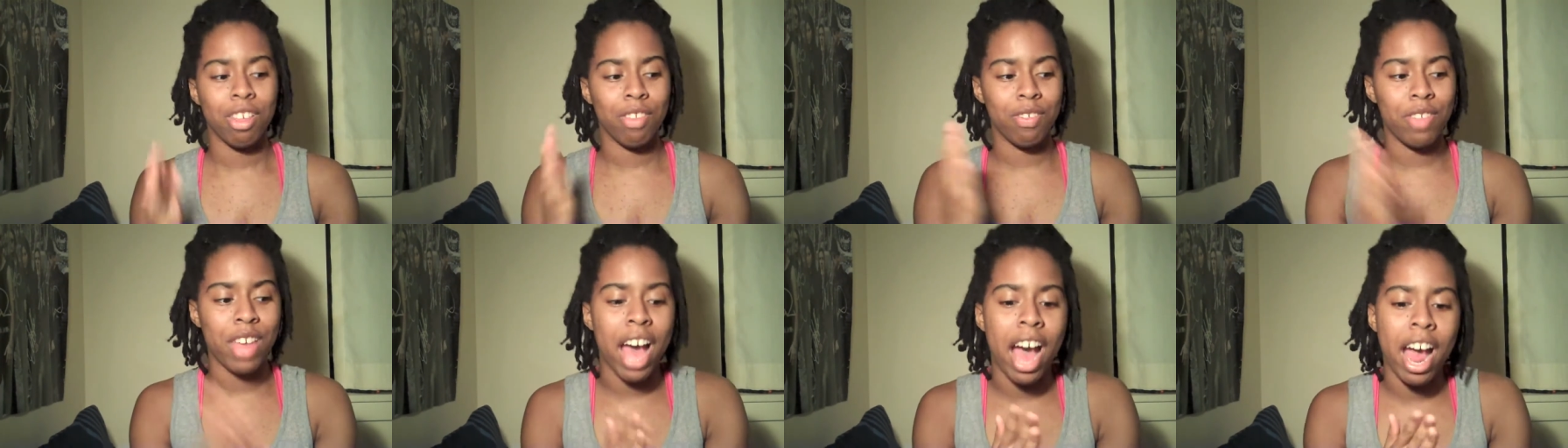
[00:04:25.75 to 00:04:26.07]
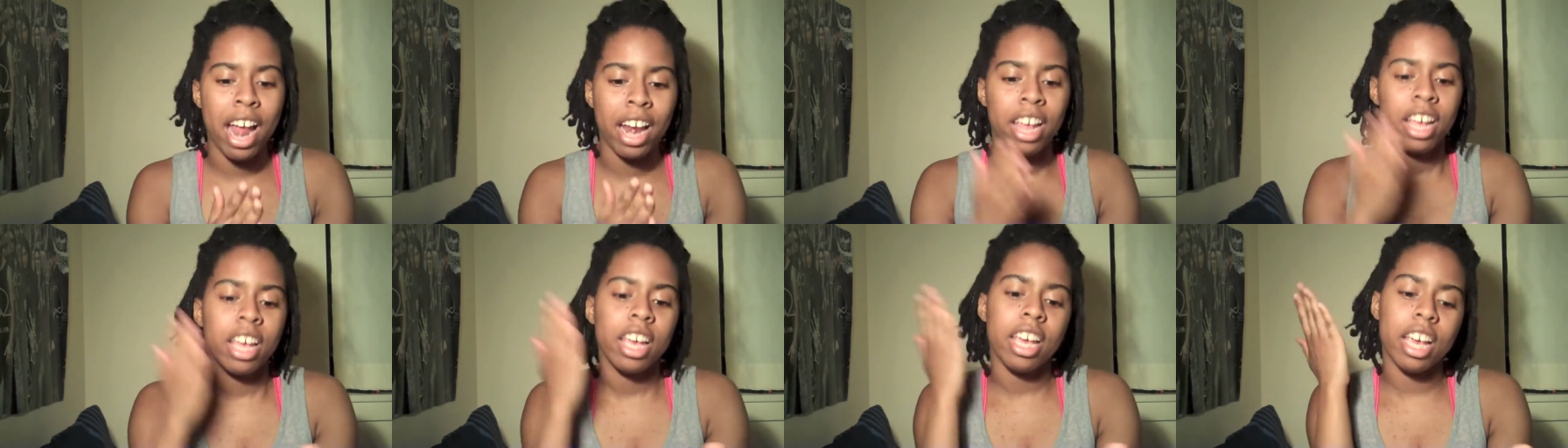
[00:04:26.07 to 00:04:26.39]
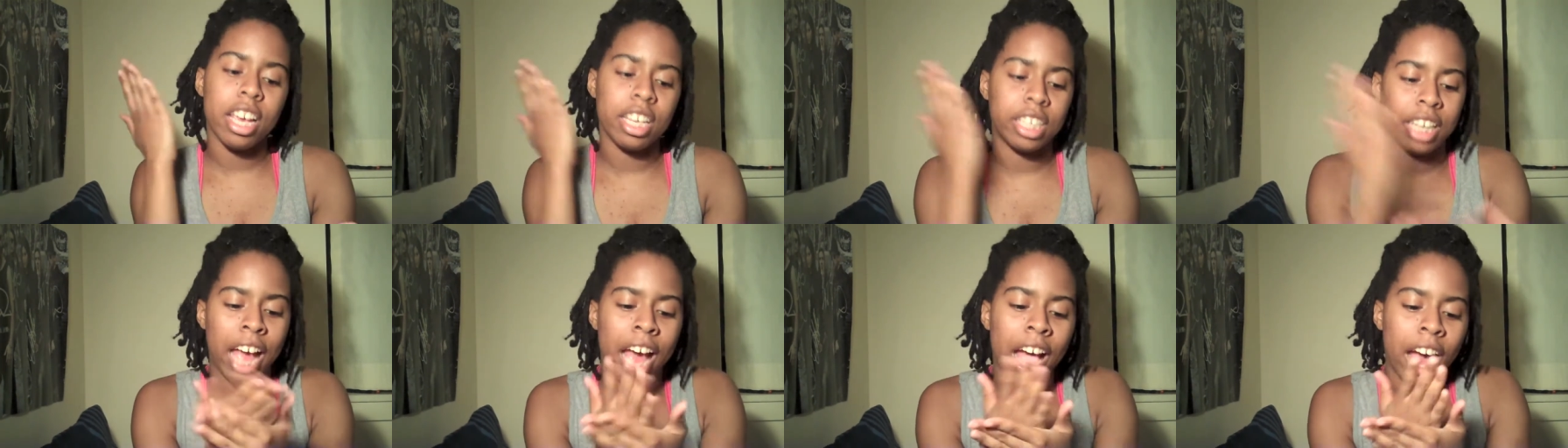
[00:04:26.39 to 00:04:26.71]
That
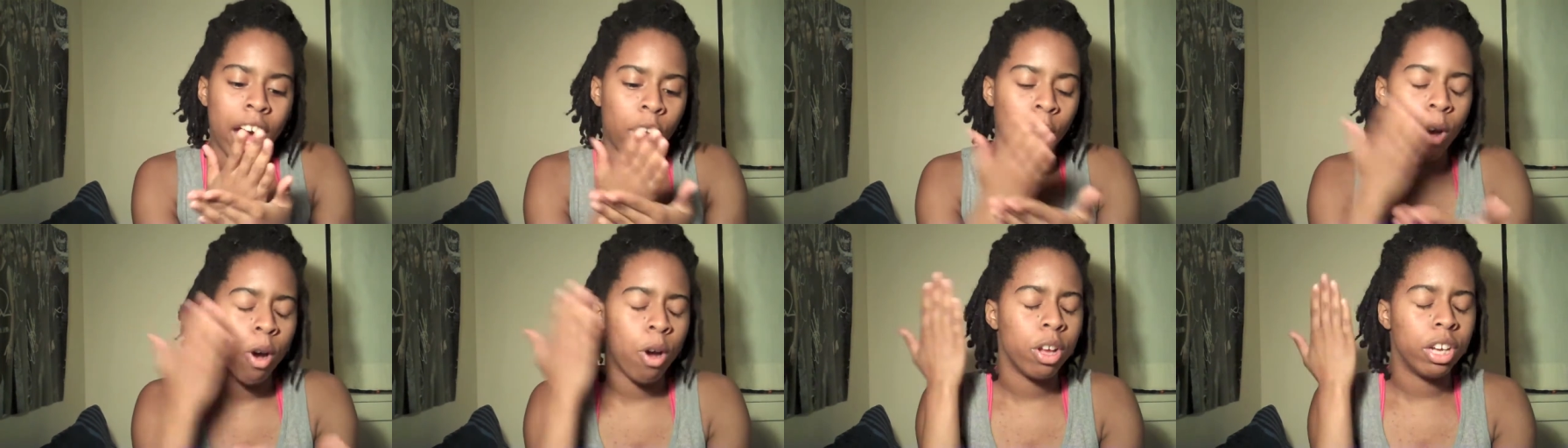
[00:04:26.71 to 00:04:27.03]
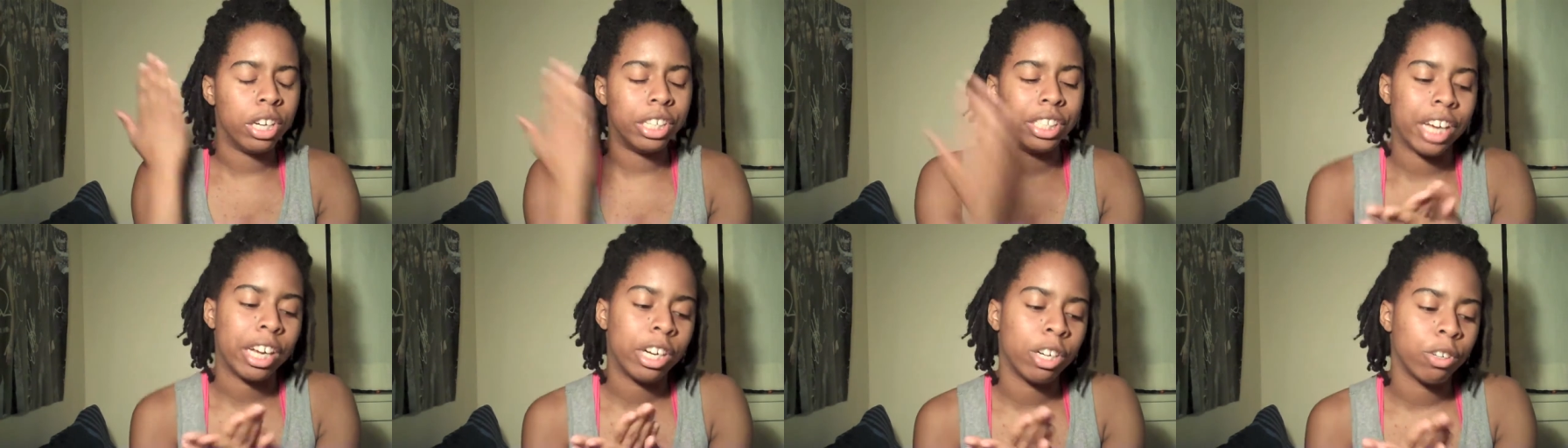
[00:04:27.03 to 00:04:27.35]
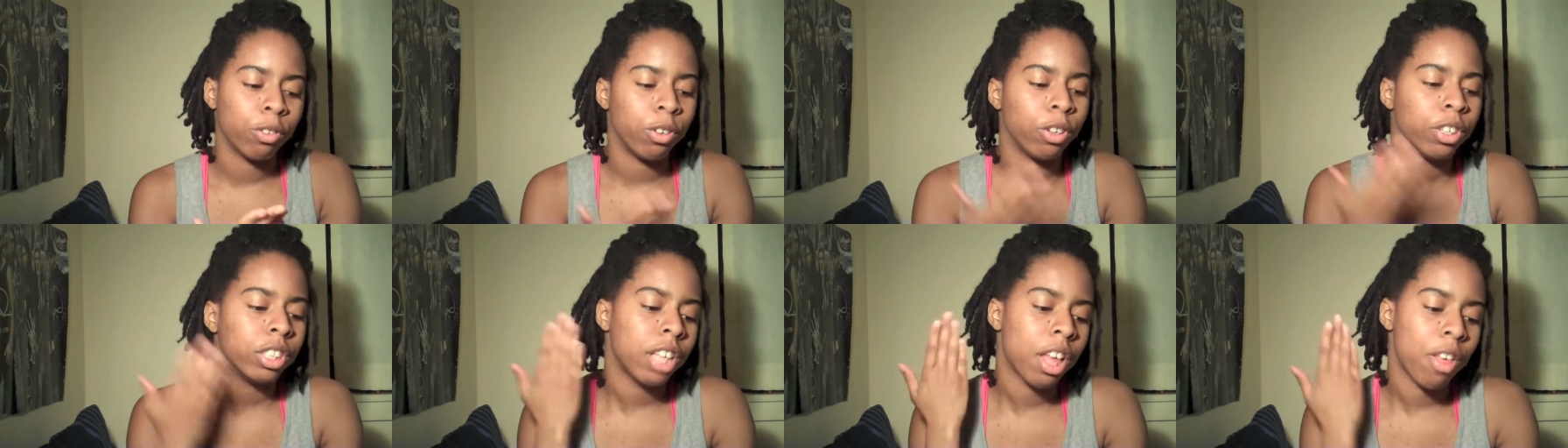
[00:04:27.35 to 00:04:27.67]
is how
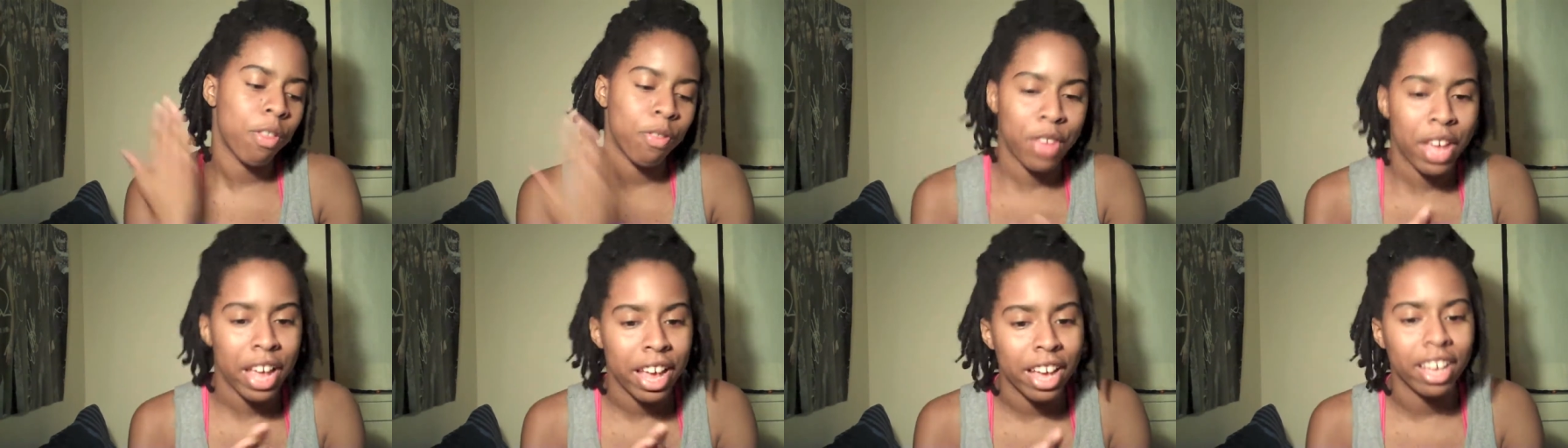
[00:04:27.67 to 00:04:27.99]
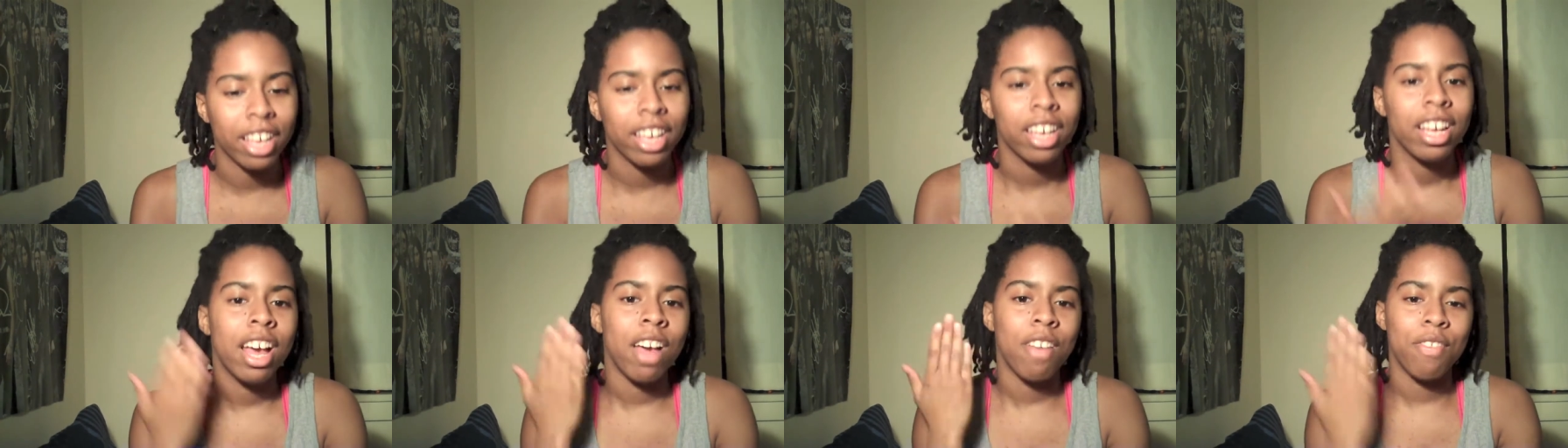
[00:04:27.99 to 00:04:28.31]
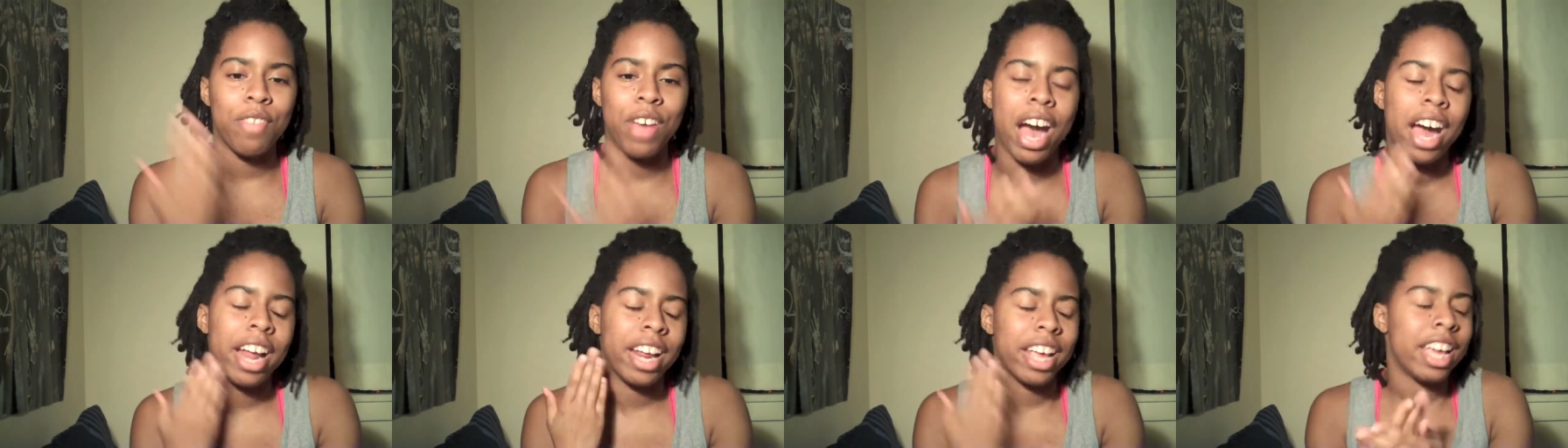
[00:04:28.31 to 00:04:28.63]
generals think.
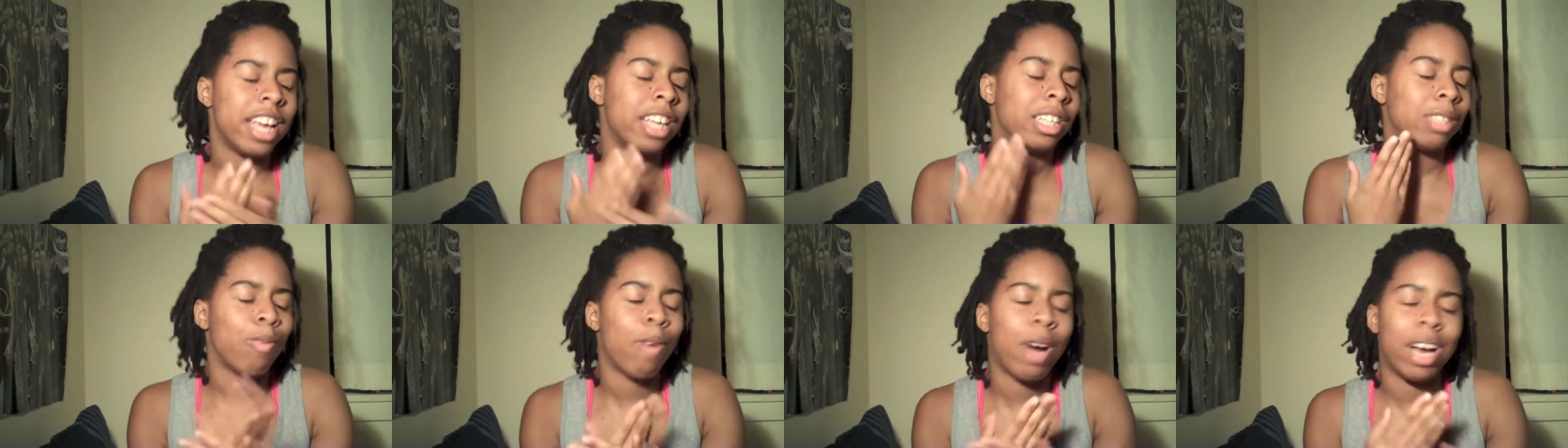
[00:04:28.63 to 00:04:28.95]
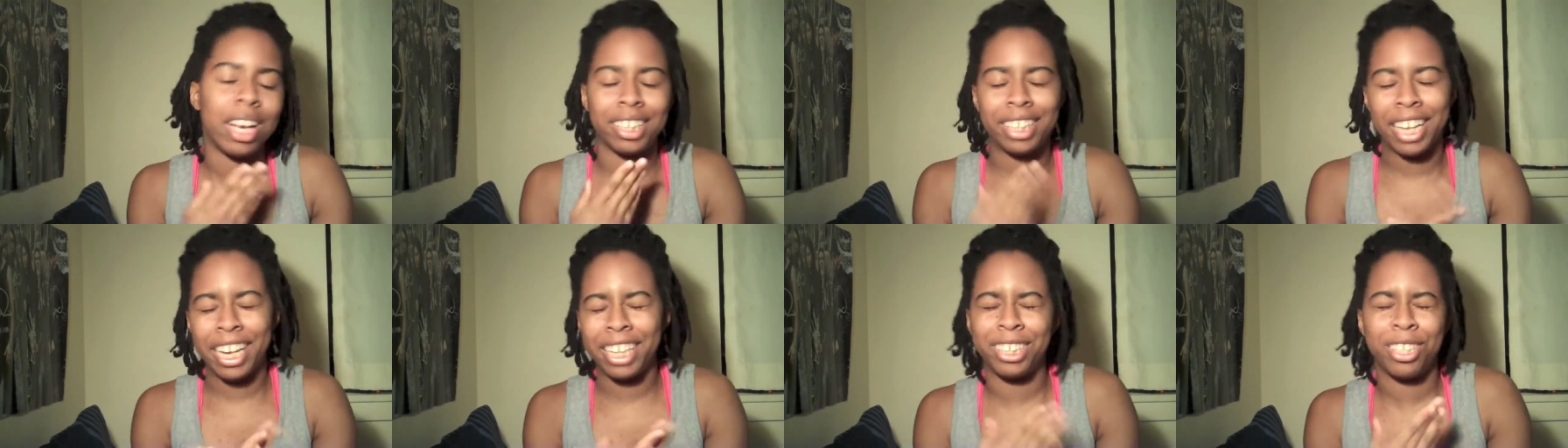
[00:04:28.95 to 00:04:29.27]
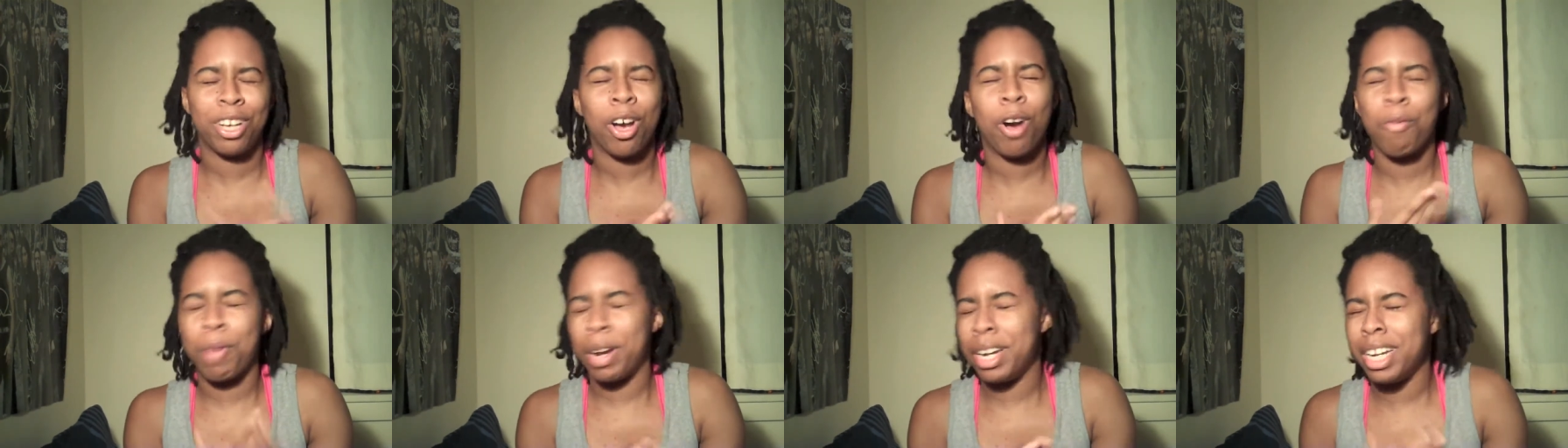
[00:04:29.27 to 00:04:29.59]
That is why Stannis
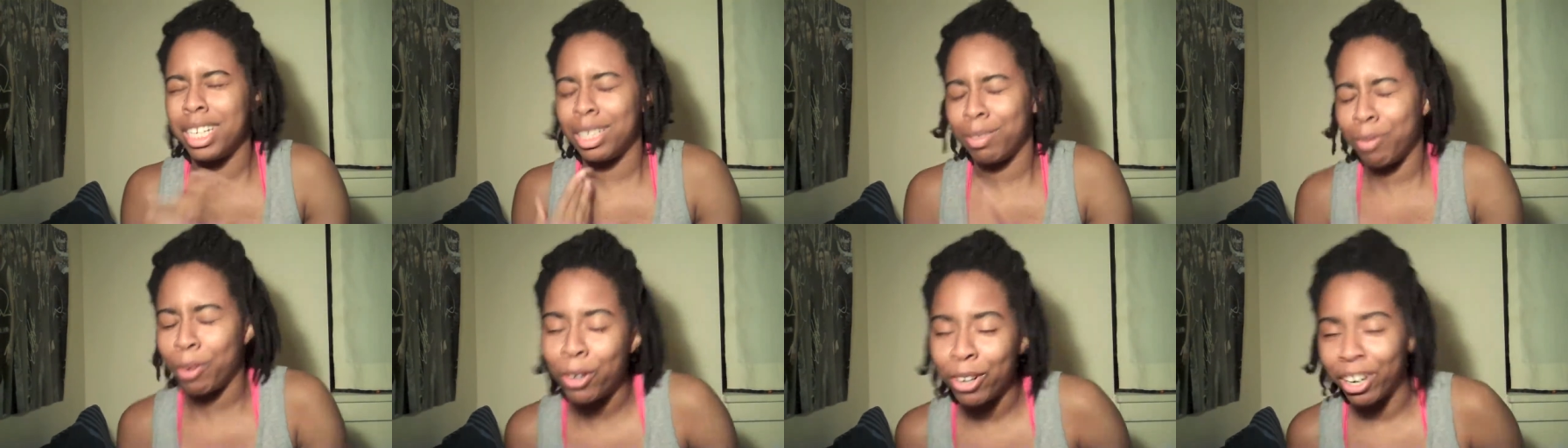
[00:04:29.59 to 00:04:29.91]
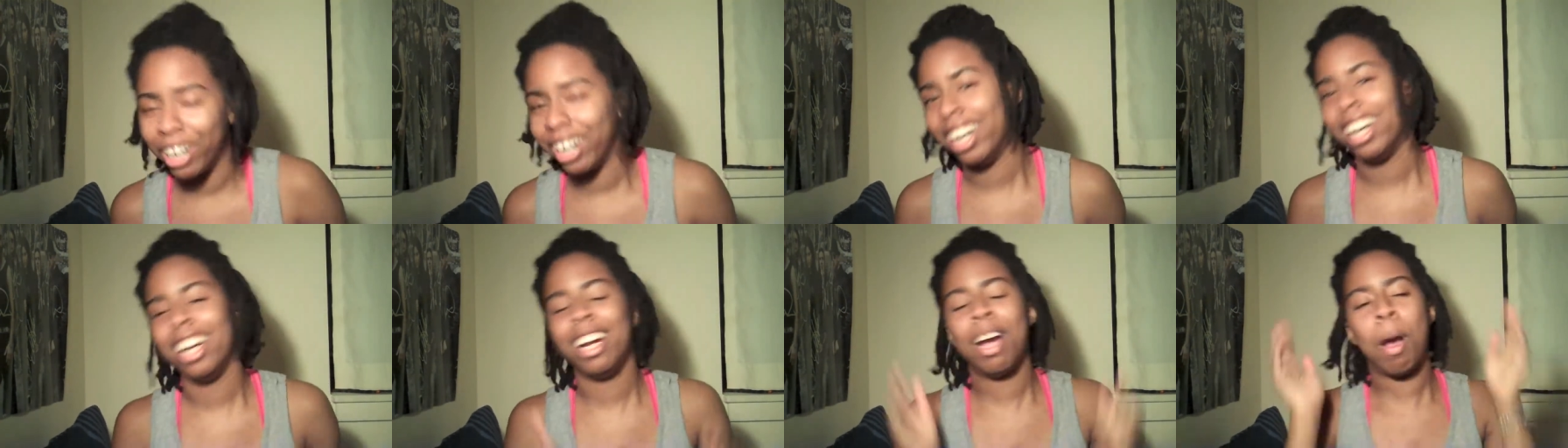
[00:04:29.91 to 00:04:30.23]
go win this war.